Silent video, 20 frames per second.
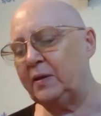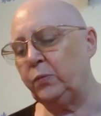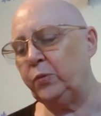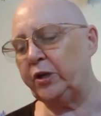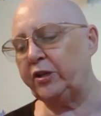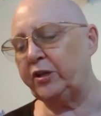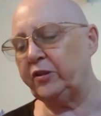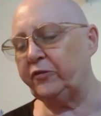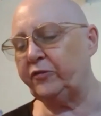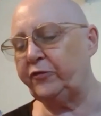And
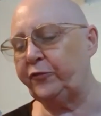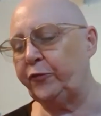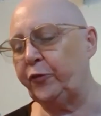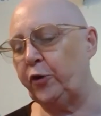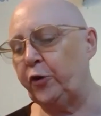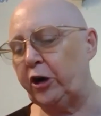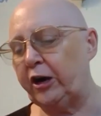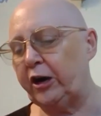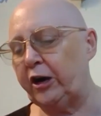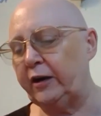what are the
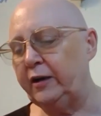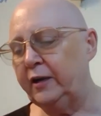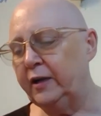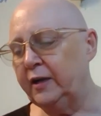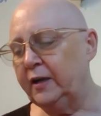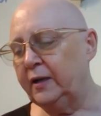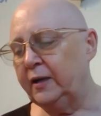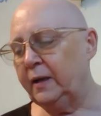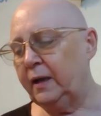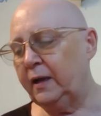four
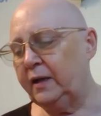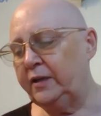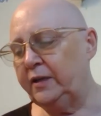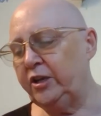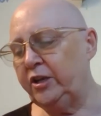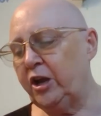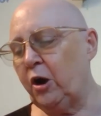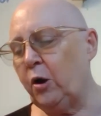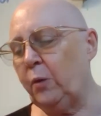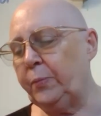uh,
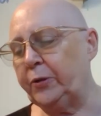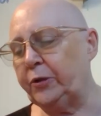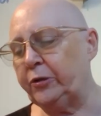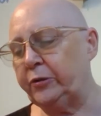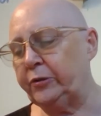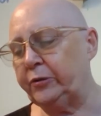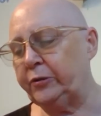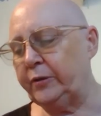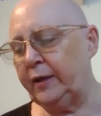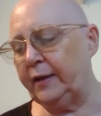
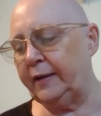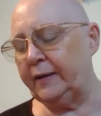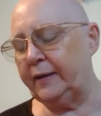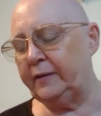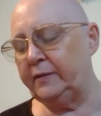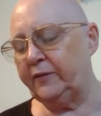noble, uh,